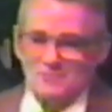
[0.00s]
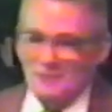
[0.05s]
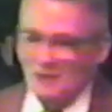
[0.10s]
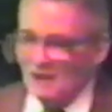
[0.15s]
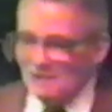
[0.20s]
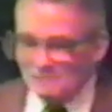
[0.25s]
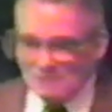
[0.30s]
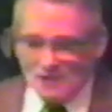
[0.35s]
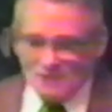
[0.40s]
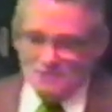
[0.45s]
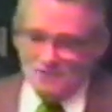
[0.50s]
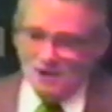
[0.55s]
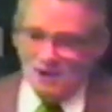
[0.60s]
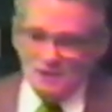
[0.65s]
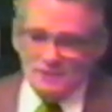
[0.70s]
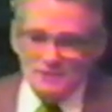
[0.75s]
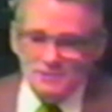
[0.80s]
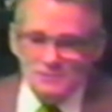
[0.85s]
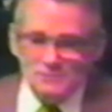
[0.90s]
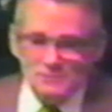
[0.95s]
I've got
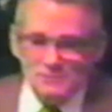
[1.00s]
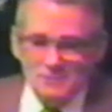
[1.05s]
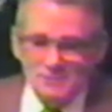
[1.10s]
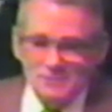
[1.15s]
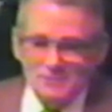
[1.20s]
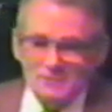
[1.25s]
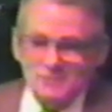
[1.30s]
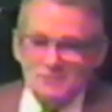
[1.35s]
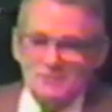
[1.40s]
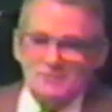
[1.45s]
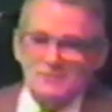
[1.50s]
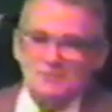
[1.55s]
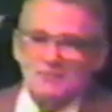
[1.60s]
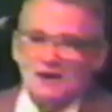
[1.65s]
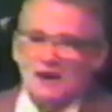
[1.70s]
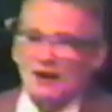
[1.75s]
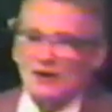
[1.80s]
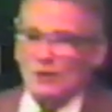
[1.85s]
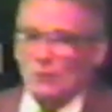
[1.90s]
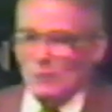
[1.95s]
knowledge.
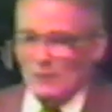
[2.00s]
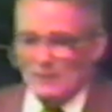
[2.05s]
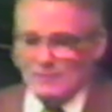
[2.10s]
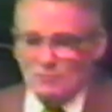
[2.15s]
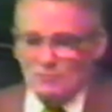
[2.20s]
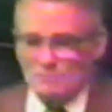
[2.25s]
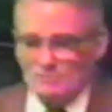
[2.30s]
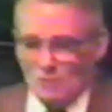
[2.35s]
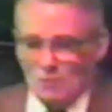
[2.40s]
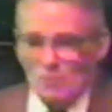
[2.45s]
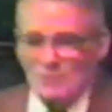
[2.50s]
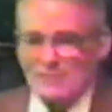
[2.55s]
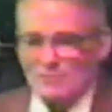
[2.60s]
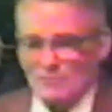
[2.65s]
I know when he was born.